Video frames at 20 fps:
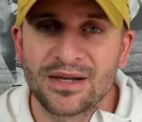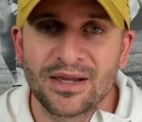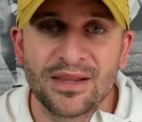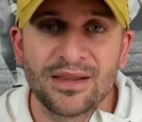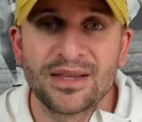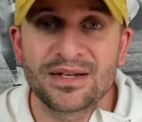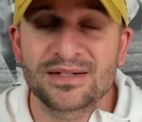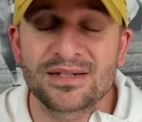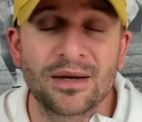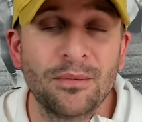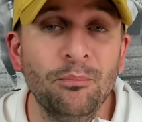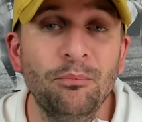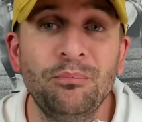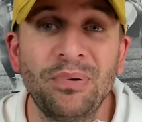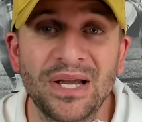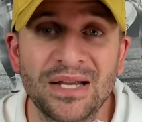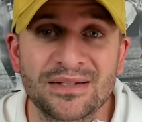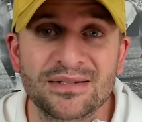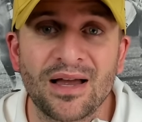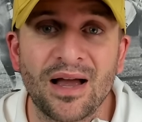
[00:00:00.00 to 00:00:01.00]
This is a
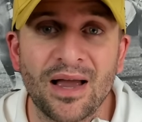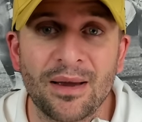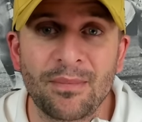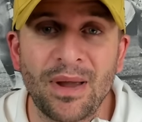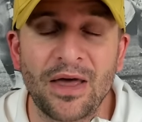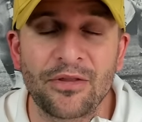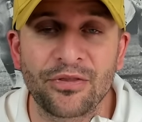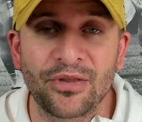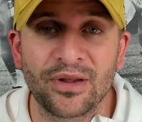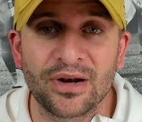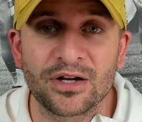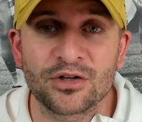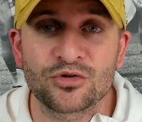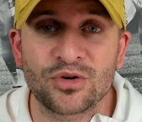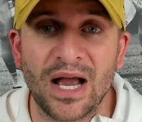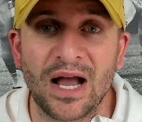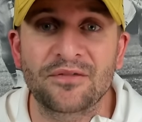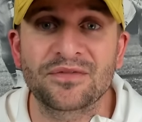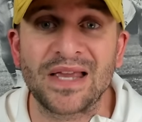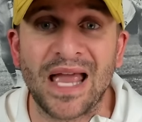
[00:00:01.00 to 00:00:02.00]
big-time athletic
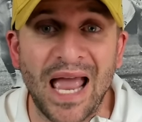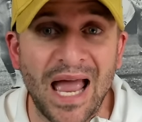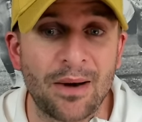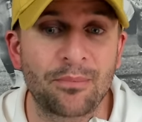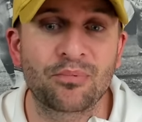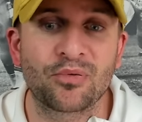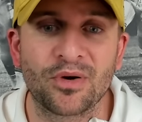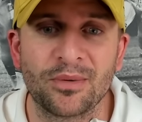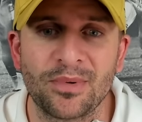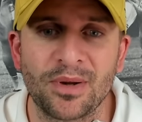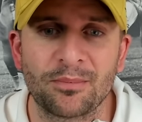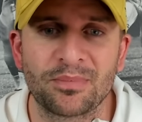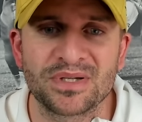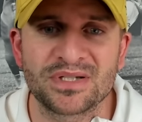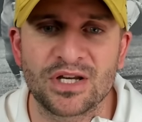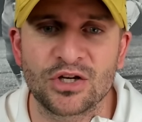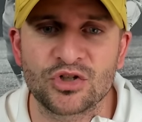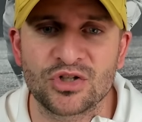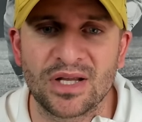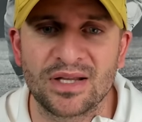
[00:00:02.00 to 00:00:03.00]
draft at premium
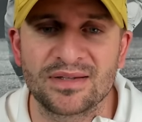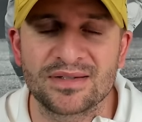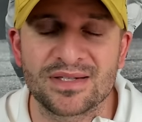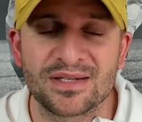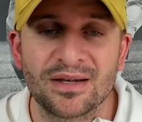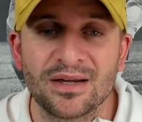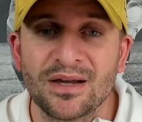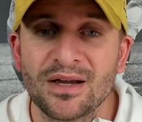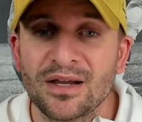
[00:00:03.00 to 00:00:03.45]
positions.